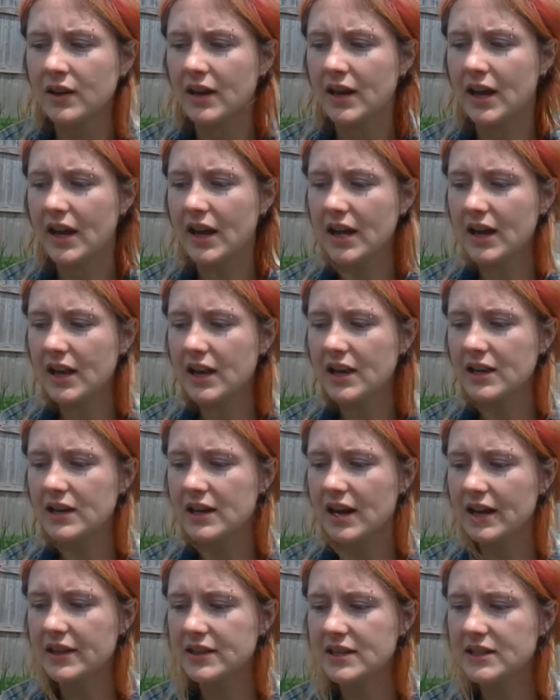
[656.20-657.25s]
And
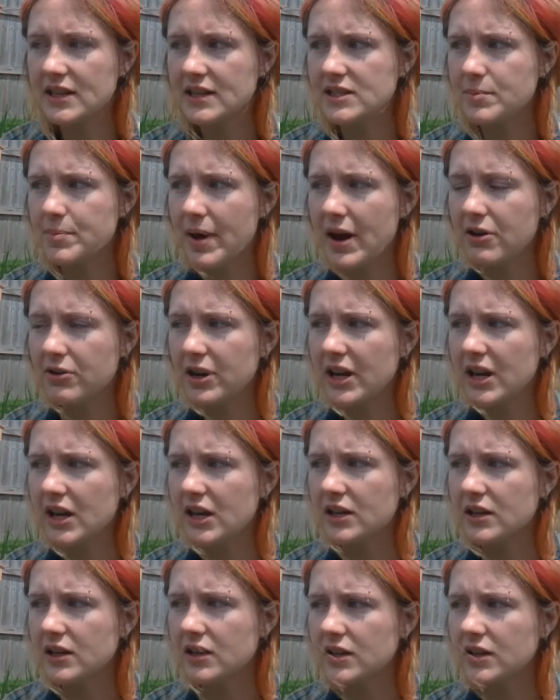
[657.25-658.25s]
I think that's about it.